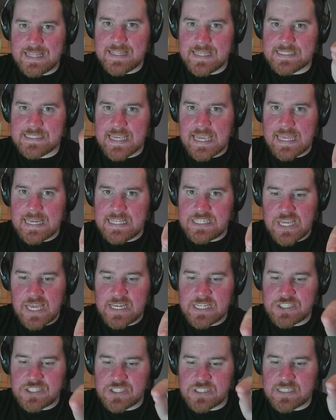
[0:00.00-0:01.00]
these daily
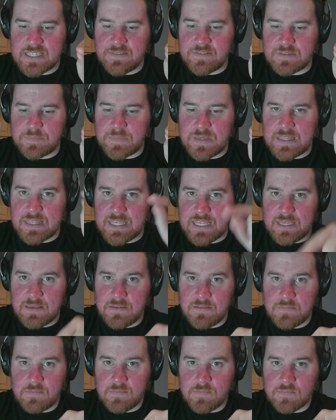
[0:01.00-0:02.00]
challenges gives me the